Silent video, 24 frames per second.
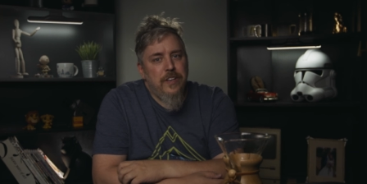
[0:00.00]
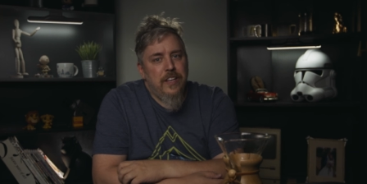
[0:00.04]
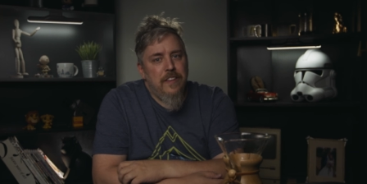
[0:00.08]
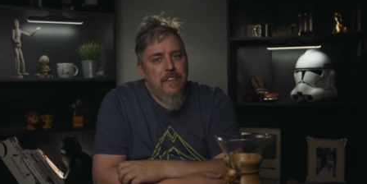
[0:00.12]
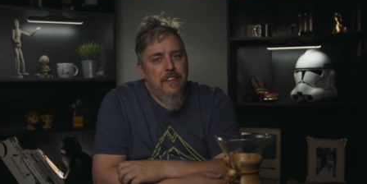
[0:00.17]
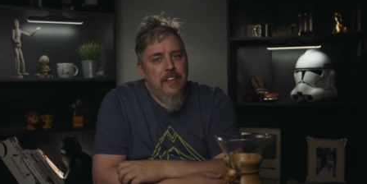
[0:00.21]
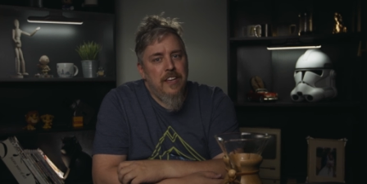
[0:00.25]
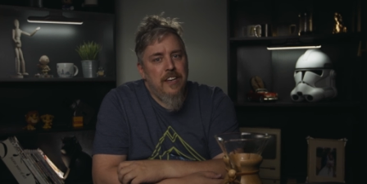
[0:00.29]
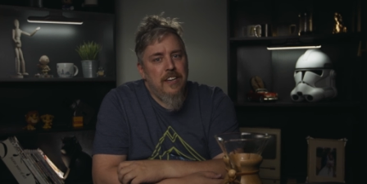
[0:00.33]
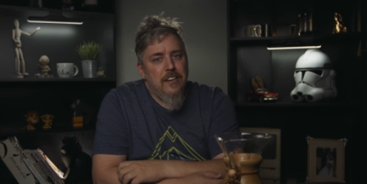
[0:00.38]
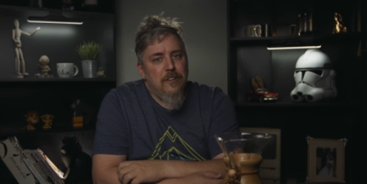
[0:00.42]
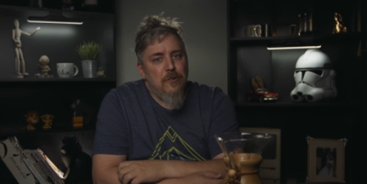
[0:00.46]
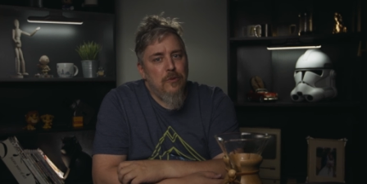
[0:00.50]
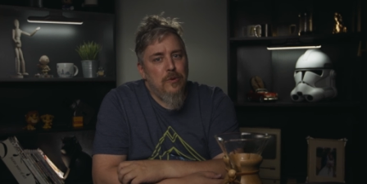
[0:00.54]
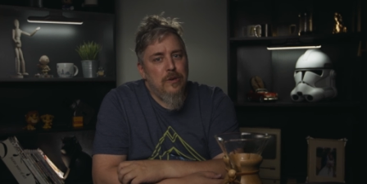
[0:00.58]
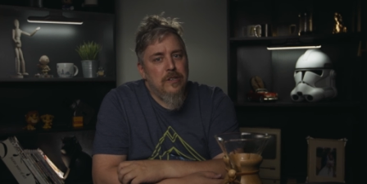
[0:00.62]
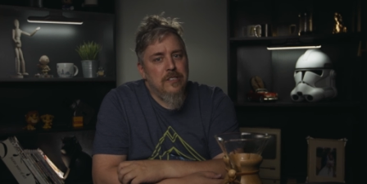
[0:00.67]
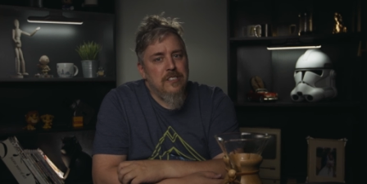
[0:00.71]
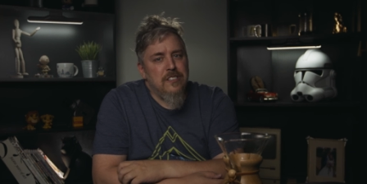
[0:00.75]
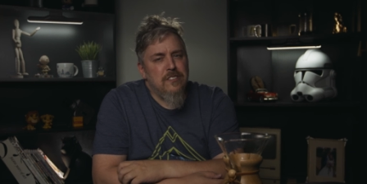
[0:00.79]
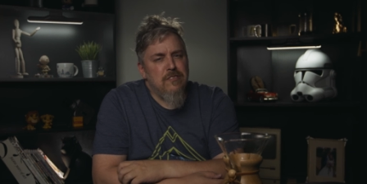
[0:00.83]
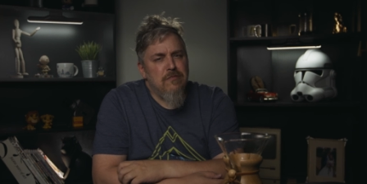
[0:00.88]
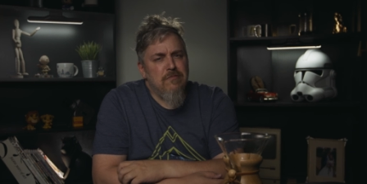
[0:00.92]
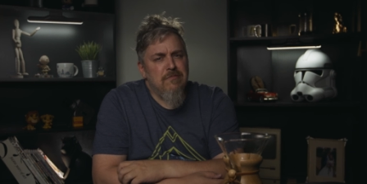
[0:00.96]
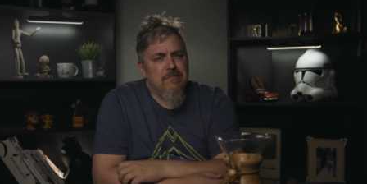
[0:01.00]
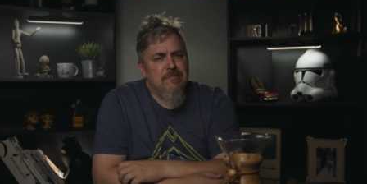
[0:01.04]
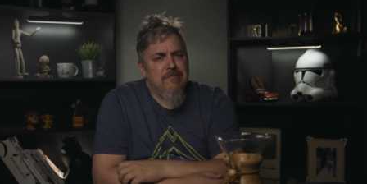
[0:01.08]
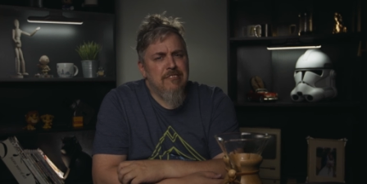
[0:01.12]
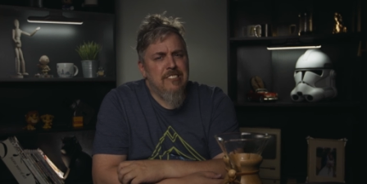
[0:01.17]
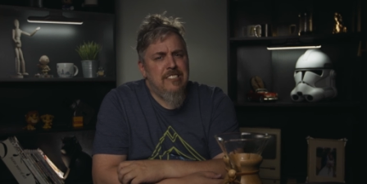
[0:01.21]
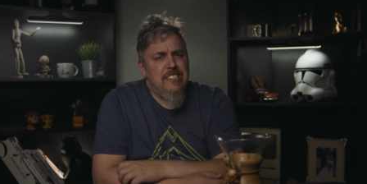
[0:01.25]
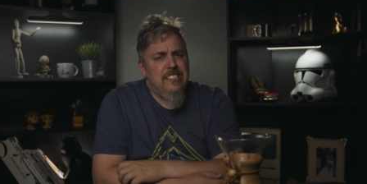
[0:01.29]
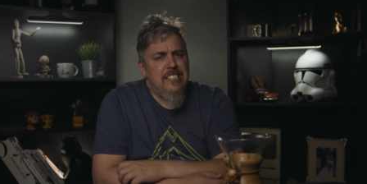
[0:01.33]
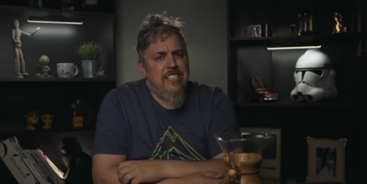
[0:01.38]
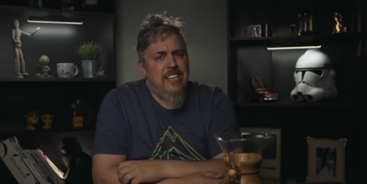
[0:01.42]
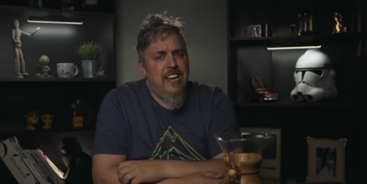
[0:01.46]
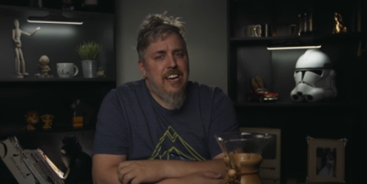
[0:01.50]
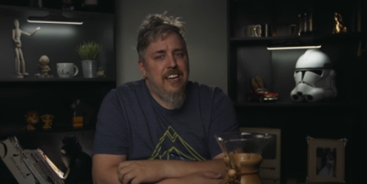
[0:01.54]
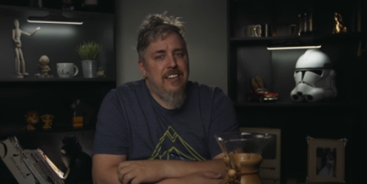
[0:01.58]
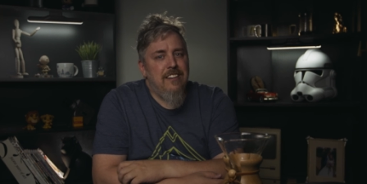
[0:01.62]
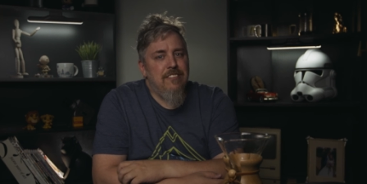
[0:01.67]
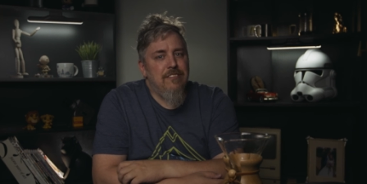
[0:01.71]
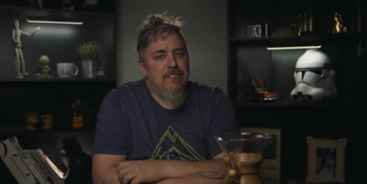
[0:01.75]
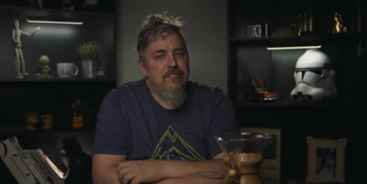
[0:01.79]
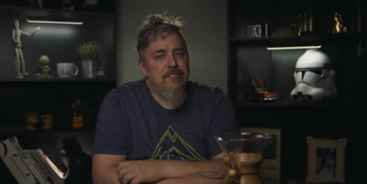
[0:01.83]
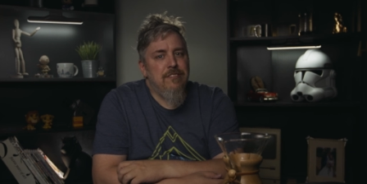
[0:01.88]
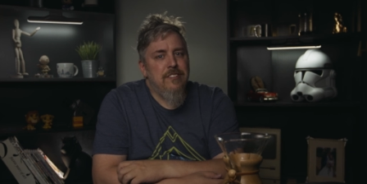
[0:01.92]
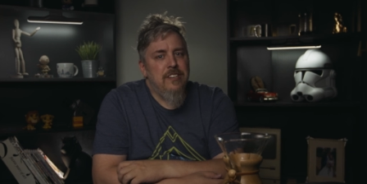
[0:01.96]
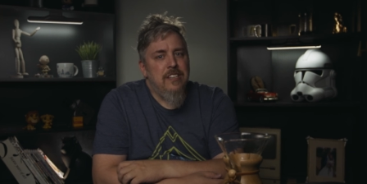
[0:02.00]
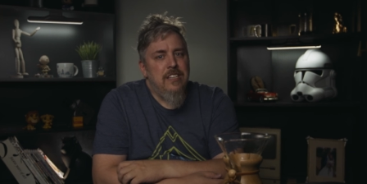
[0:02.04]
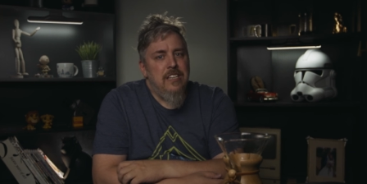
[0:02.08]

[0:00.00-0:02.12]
and then it was really kind of,